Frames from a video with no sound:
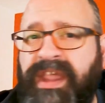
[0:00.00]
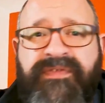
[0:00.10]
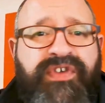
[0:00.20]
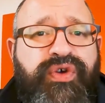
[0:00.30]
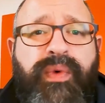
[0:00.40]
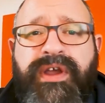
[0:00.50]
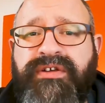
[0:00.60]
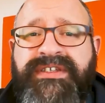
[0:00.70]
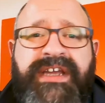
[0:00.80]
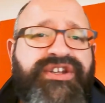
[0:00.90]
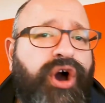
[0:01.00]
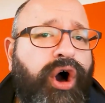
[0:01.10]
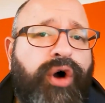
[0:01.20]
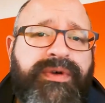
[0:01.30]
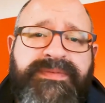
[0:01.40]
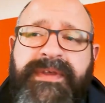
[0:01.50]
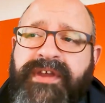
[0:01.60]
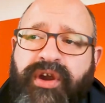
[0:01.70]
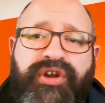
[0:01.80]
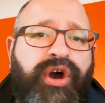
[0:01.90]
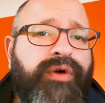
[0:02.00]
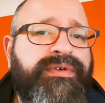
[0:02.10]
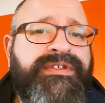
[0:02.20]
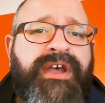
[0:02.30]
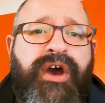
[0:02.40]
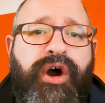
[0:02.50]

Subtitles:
If you want your site to always be there and always